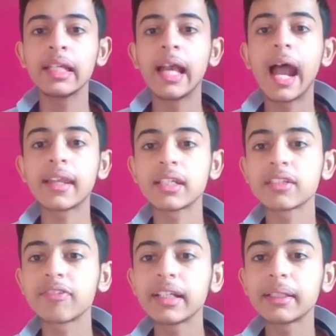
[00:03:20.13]

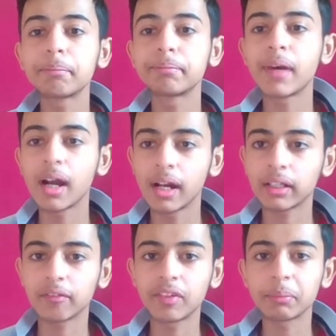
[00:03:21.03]
Identify the
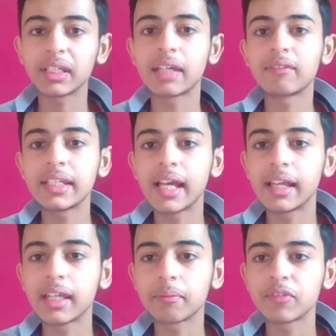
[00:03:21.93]
part from the given
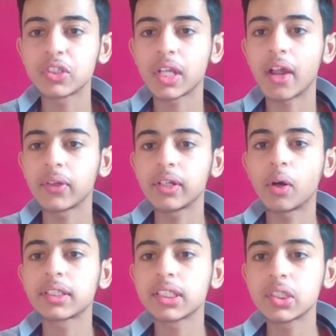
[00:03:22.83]
diagram which carry
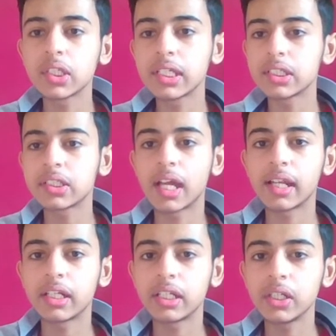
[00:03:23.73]
oxygenated
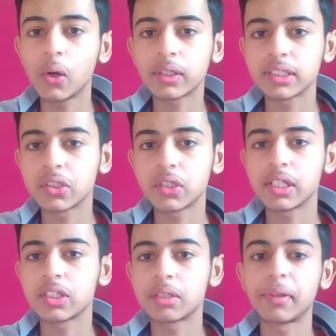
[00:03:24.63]
and
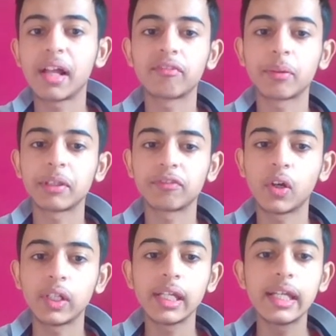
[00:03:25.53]
deoxygenated blood from the
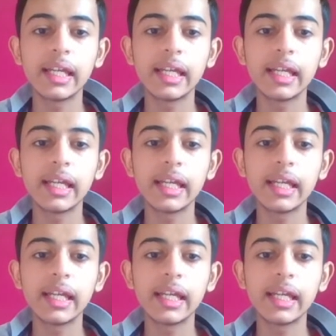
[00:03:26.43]
following.